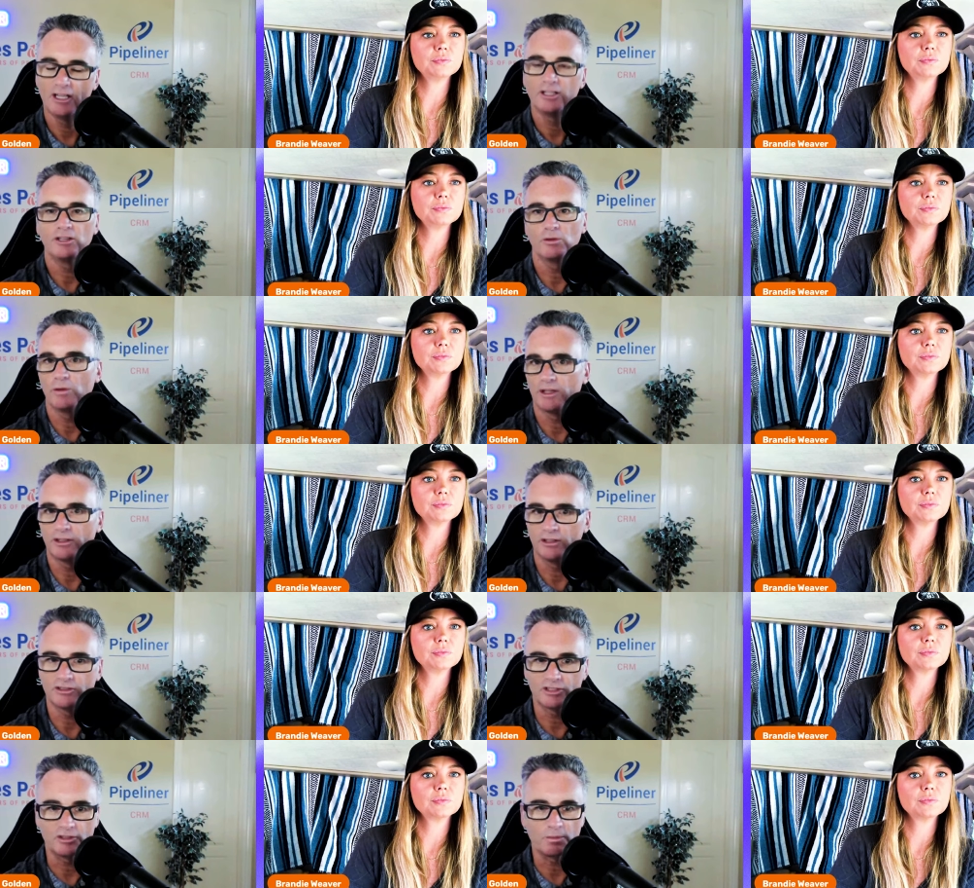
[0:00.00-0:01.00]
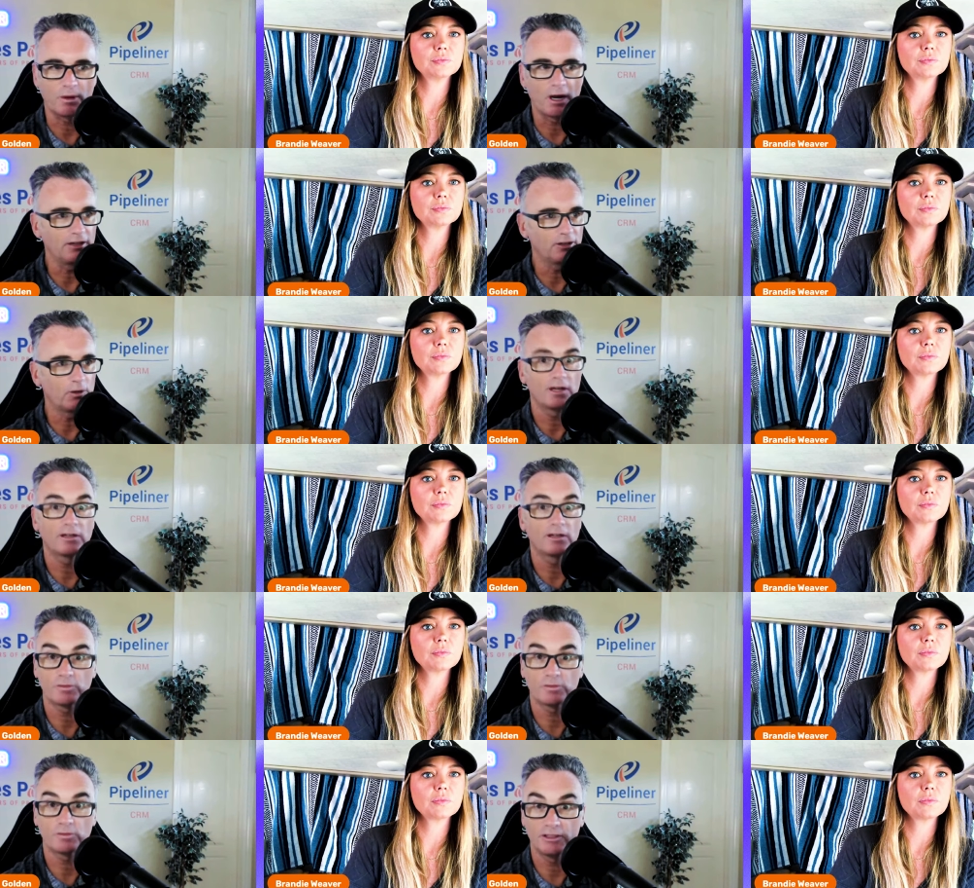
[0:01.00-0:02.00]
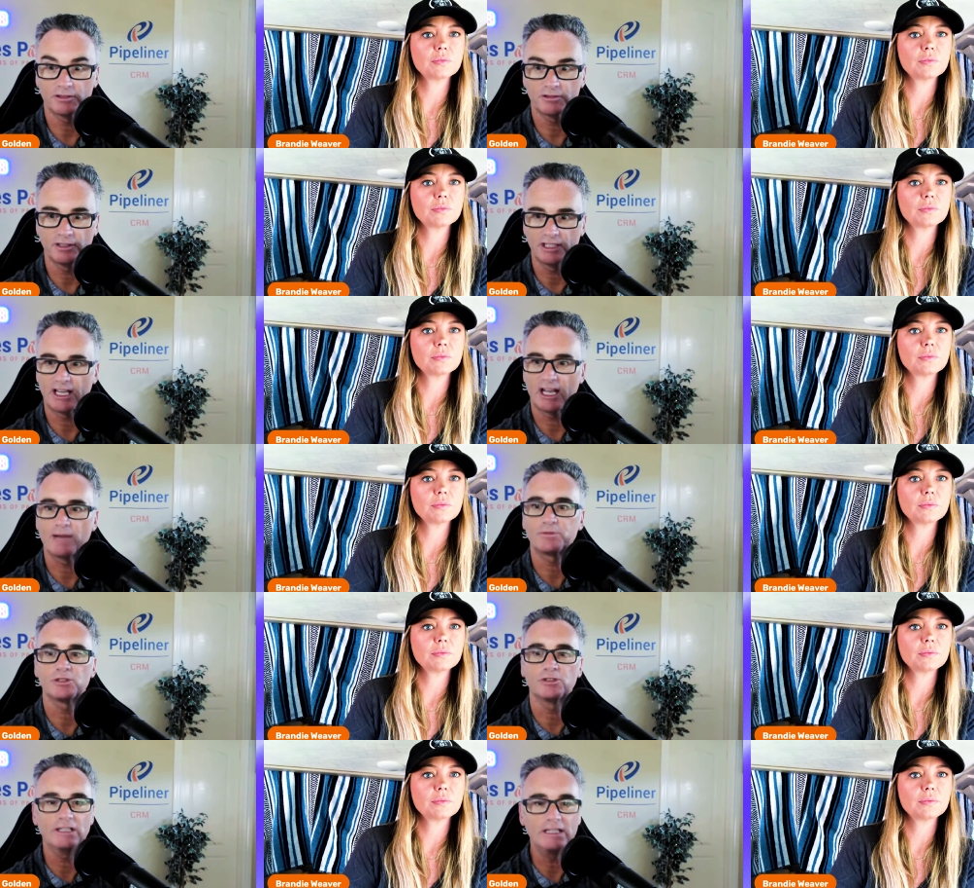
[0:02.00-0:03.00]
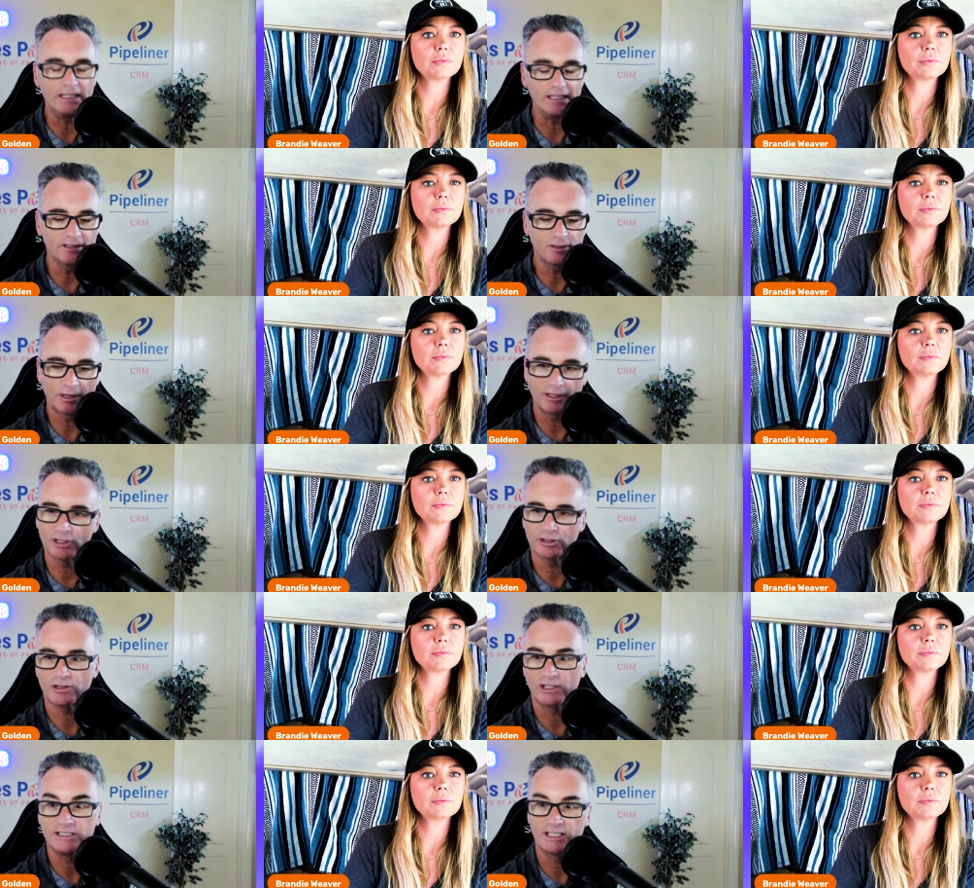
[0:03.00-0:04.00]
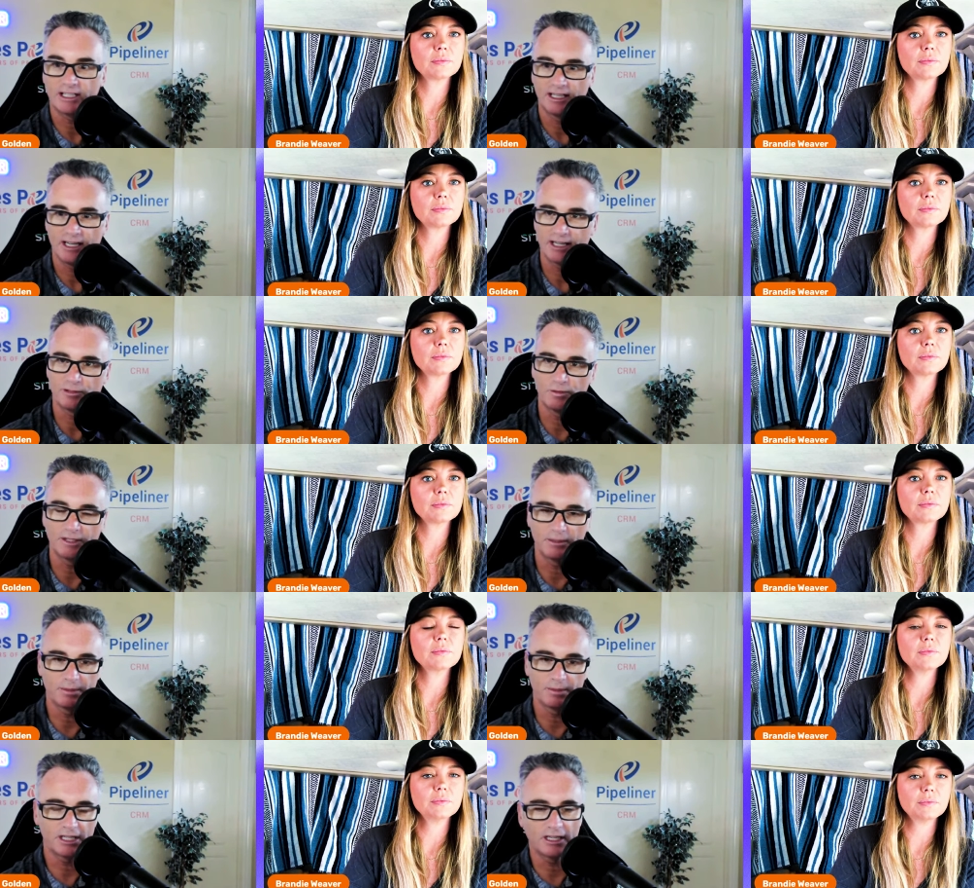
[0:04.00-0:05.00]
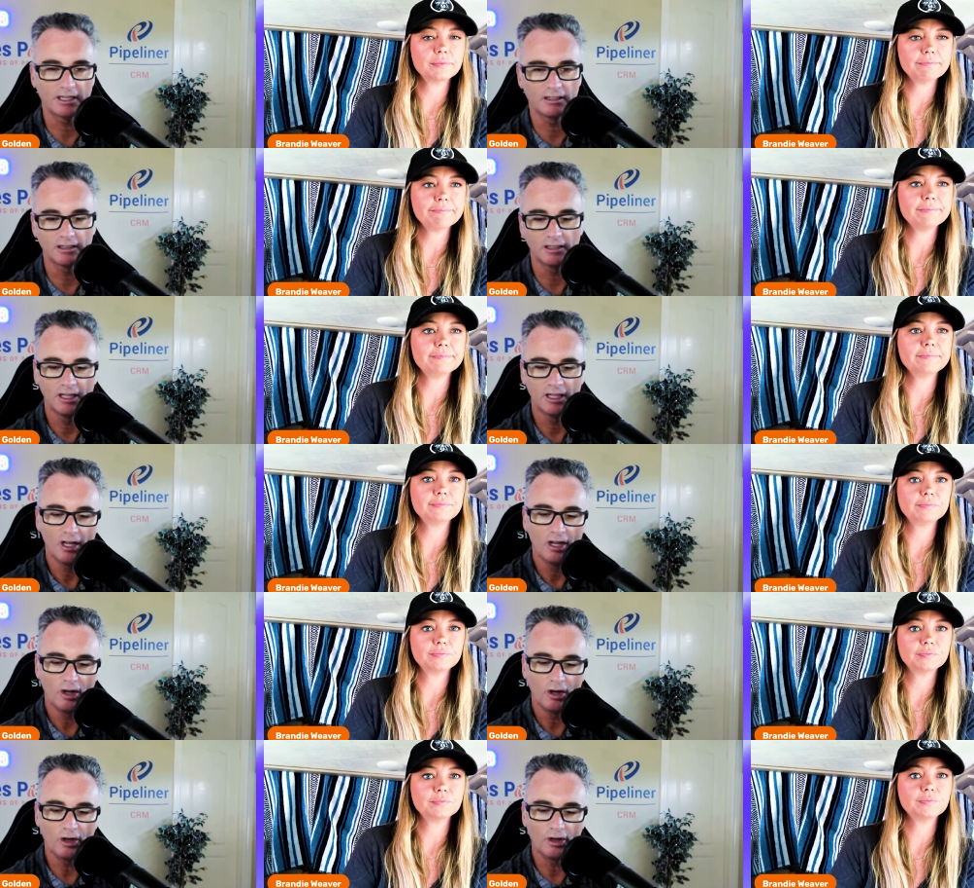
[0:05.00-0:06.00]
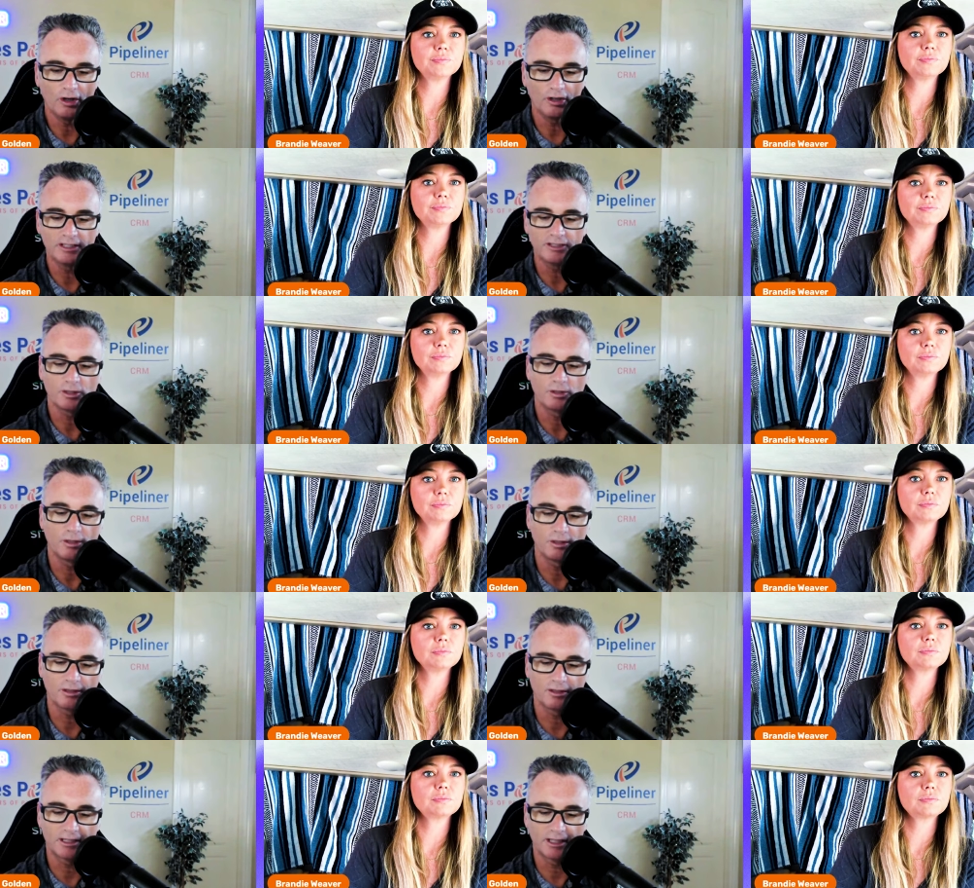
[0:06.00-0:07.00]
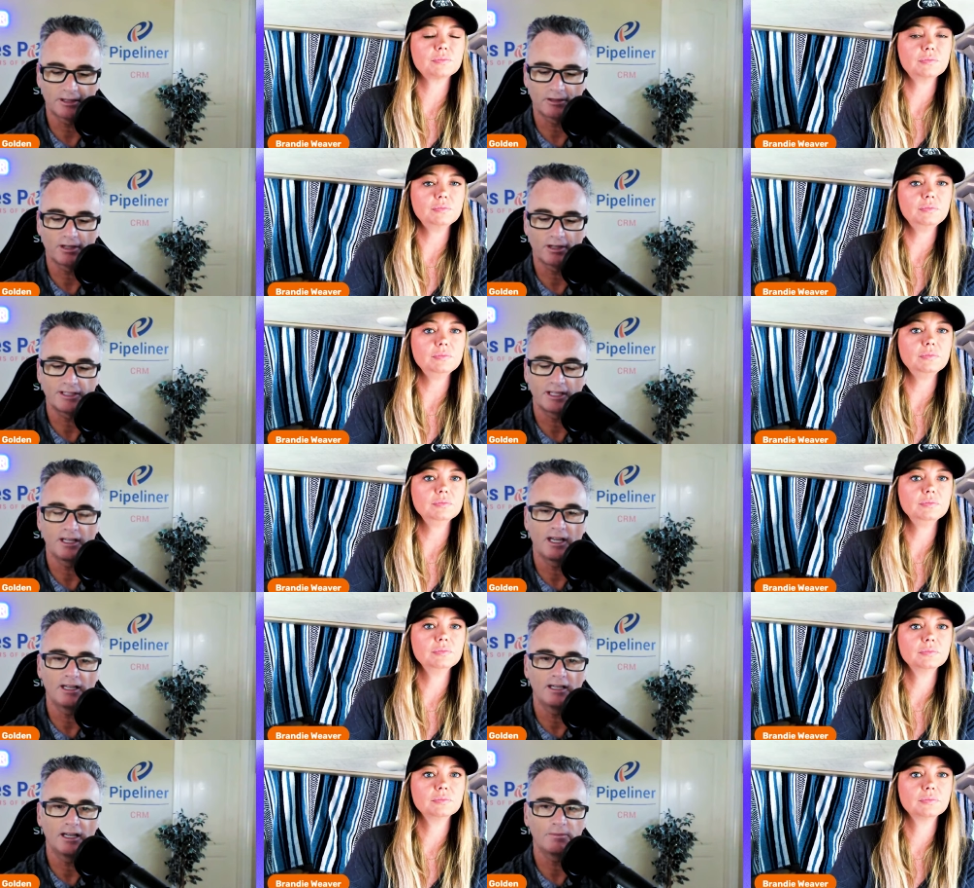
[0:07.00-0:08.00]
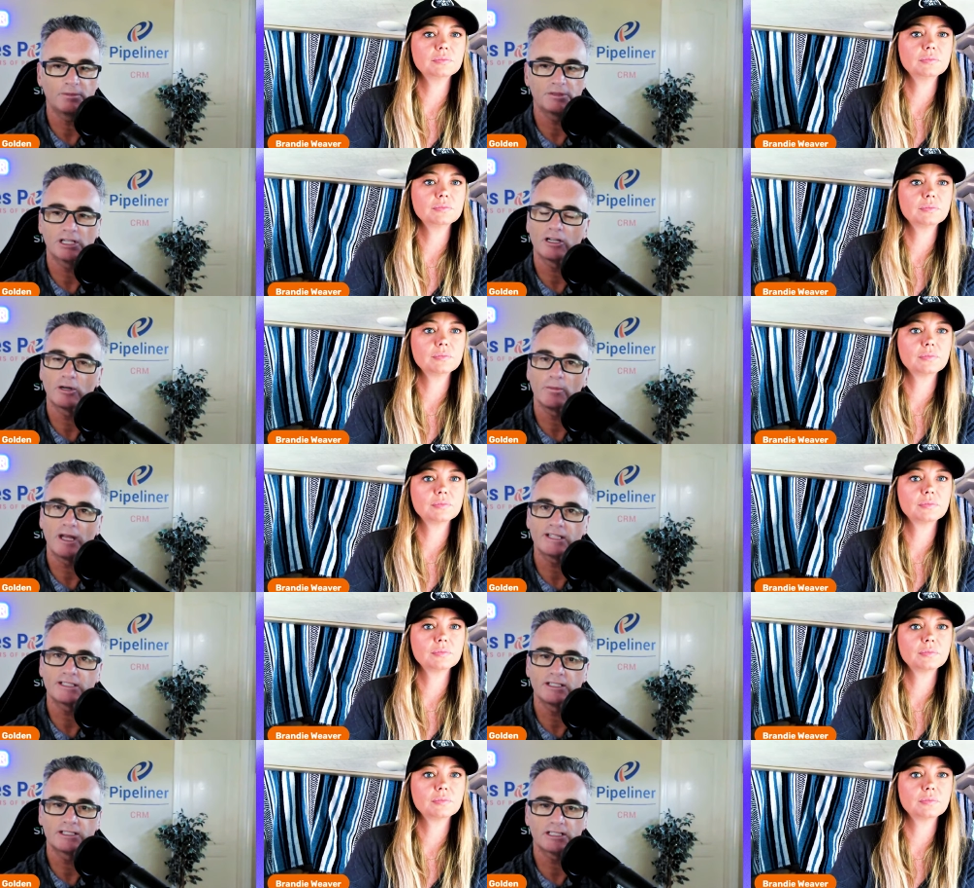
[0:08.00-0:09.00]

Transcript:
Speaker 1: you know, whether it's just brand awareness, whether you're trying to capture leads, whether you're trying to connect with a particular audience or or get across a, a, a particular message.